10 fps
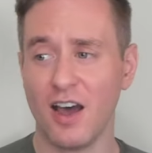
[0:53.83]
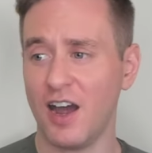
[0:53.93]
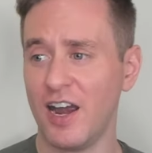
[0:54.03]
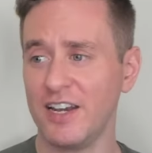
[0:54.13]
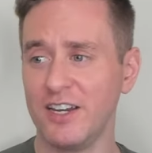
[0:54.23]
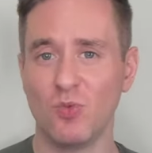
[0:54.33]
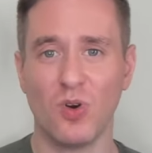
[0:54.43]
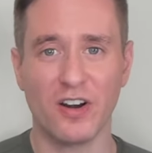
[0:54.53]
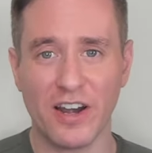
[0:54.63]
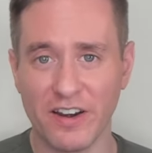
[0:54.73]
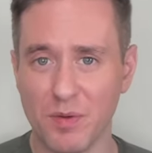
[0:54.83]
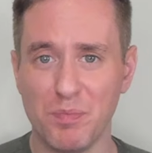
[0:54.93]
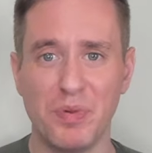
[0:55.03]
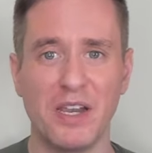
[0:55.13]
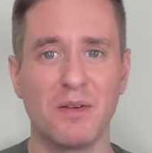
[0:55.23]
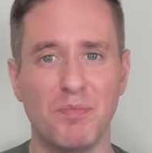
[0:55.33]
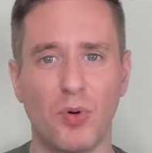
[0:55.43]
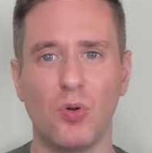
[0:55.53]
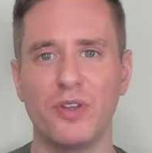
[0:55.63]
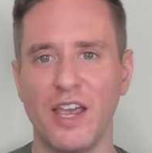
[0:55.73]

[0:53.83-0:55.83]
I didn't want any of the big, bold,